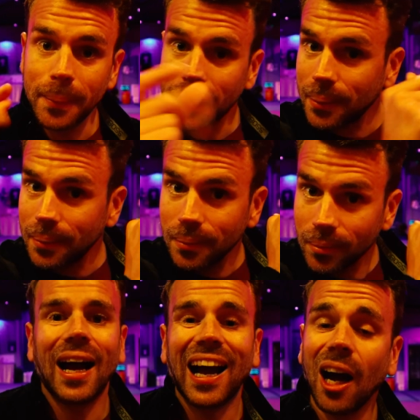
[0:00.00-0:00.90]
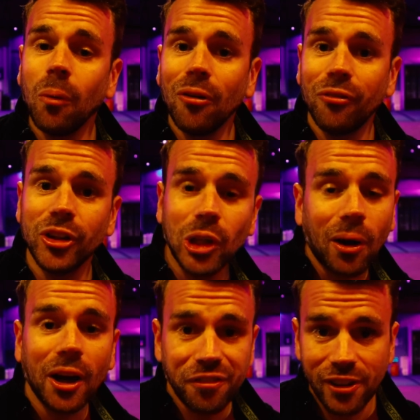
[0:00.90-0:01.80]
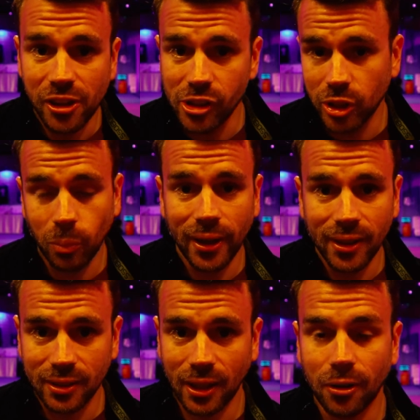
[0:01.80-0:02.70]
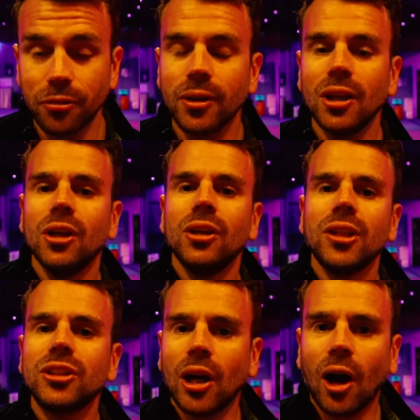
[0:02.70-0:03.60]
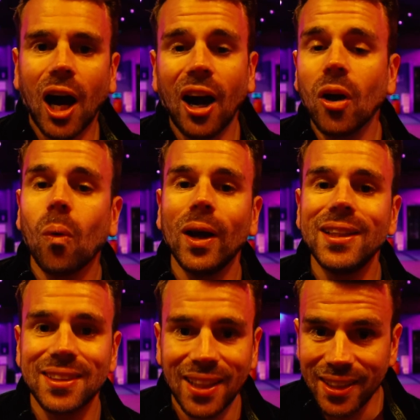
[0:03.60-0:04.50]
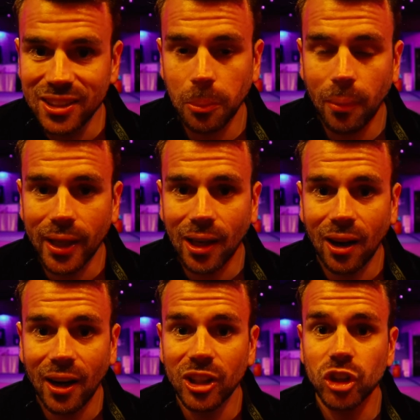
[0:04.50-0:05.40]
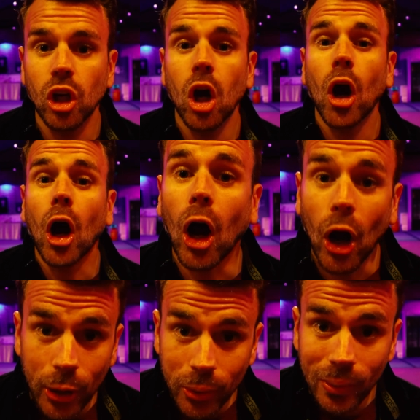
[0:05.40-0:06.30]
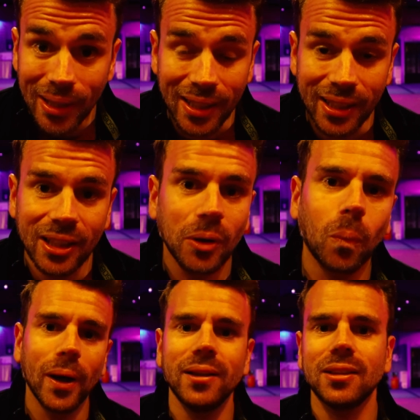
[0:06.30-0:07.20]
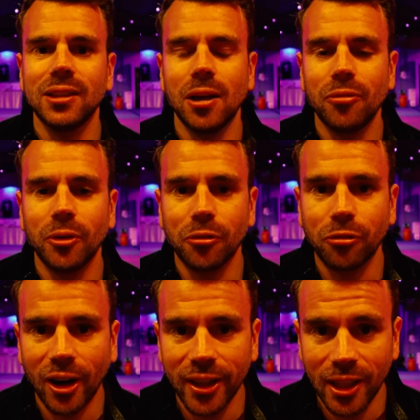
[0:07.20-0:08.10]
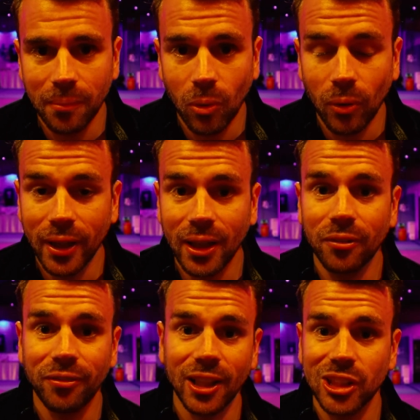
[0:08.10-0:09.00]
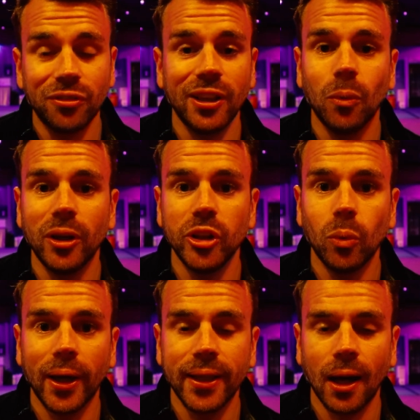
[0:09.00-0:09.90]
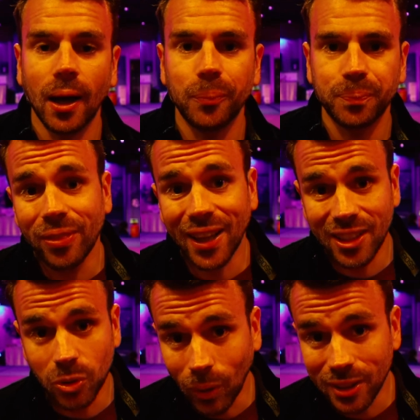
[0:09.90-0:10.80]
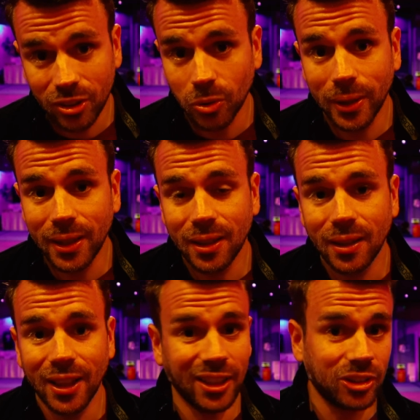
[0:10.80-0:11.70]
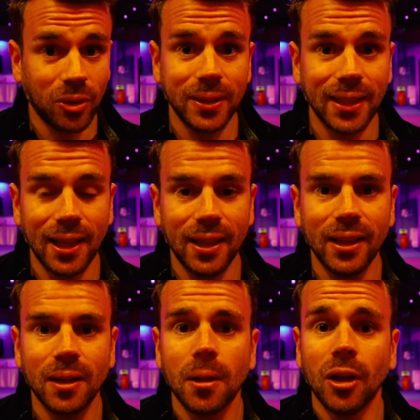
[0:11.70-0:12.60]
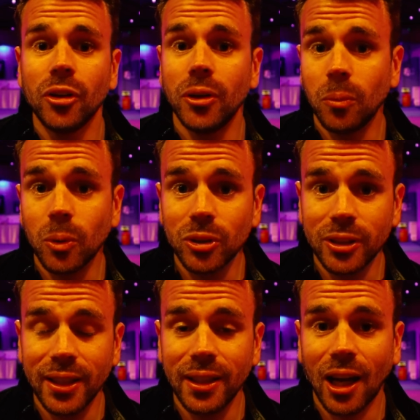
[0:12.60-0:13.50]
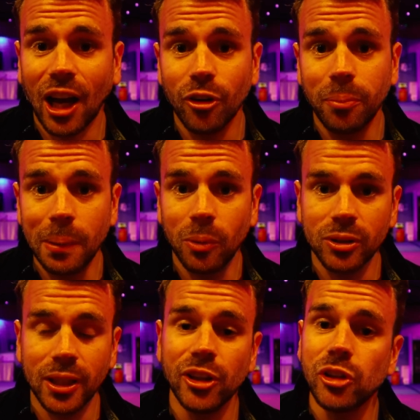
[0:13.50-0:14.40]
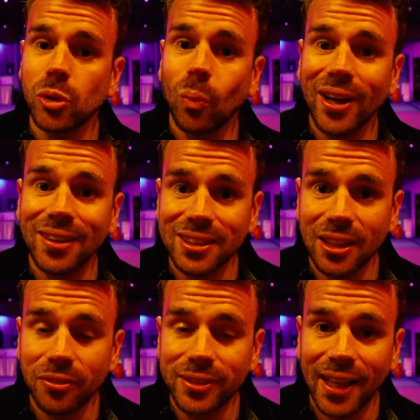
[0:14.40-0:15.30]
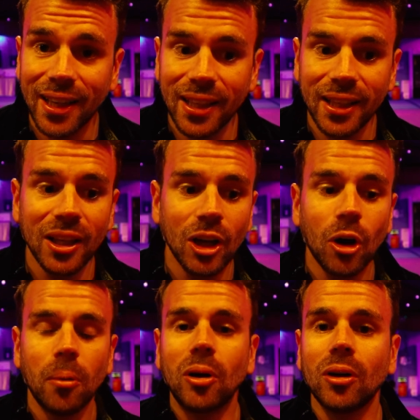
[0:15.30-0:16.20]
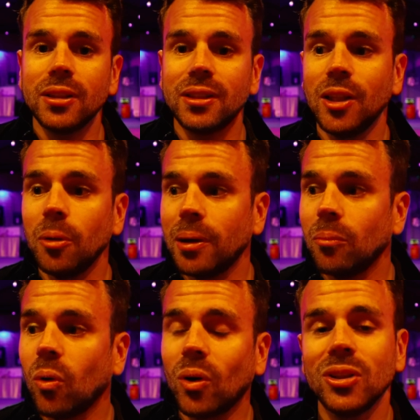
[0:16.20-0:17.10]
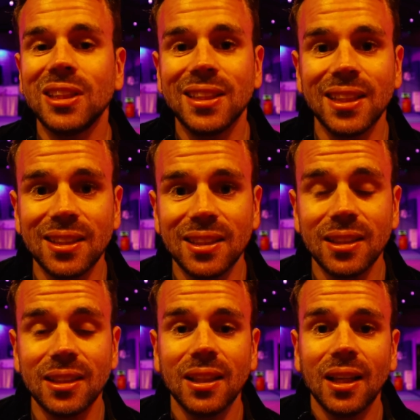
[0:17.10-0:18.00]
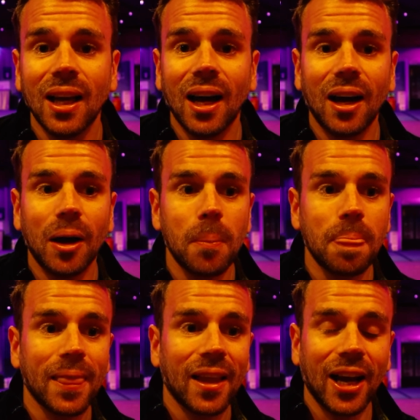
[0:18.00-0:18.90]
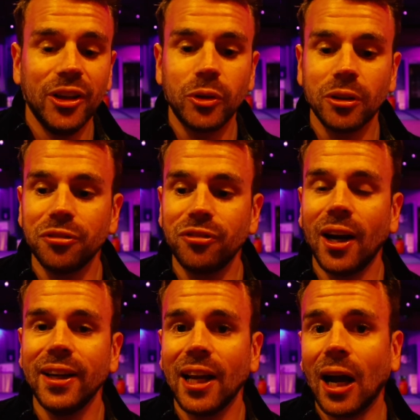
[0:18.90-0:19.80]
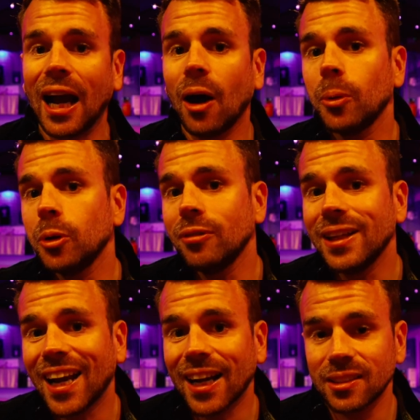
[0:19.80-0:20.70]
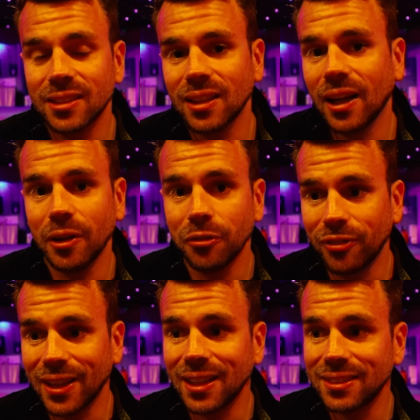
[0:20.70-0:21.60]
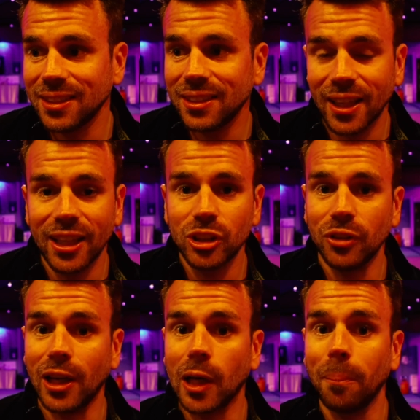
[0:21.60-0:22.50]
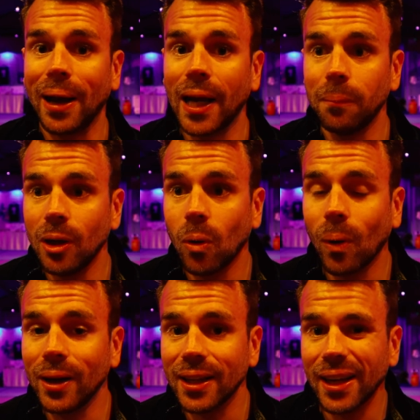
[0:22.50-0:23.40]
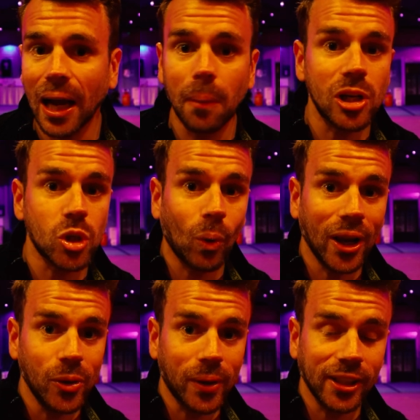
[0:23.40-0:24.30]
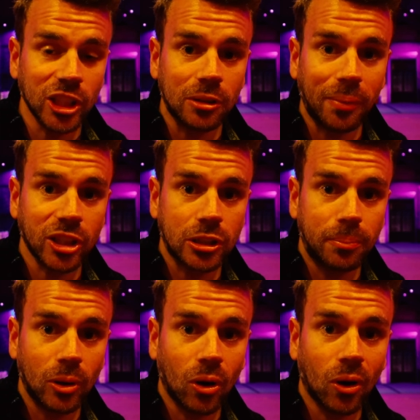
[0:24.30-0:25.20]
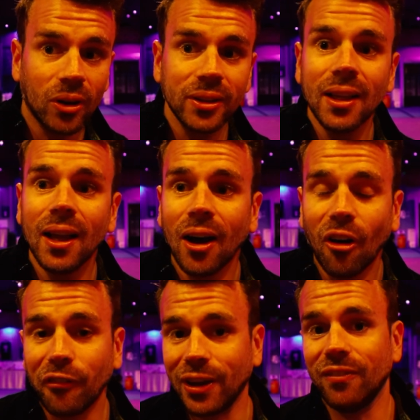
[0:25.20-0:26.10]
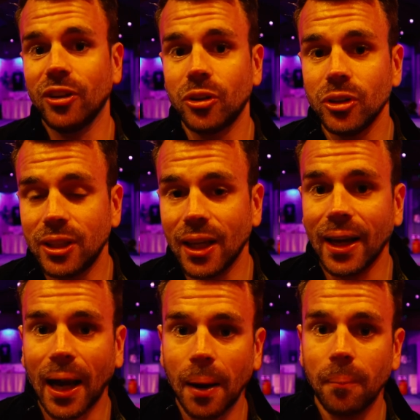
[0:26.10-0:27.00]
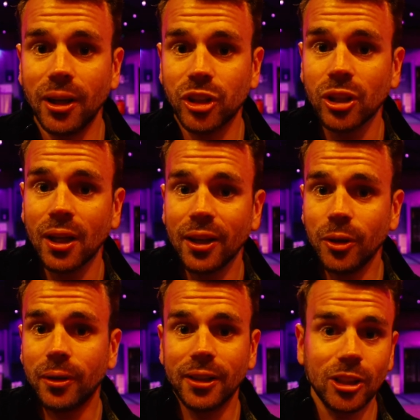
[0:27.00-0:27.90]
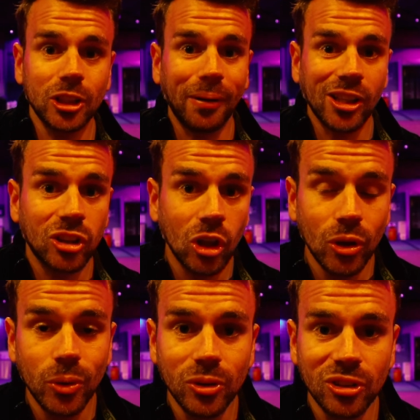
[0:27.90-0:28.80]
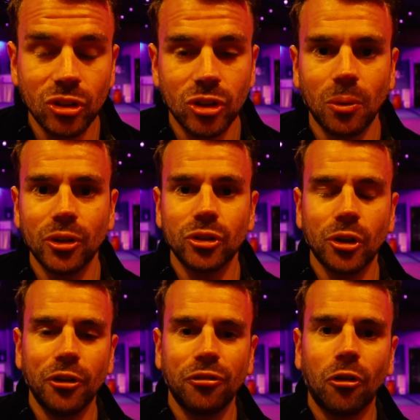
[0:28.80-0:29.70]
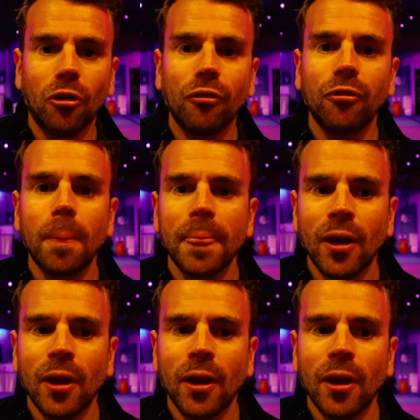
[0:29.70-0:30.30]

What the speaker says: Ding. How often do I think you should weigh yourself? So I always say to my clients, only weigh yourself on a Friday morning, first thing when you wake up. That is once a week. It's not daily. You will see other people say you should weigh yourself daily, because it's a little bit more consistent, and you can find out how you react to certain things in a day. So if you had a bad meal one day, how much weight you can expect to put on, or if you have a good day, how much you could expect to lose, and so on and so forth.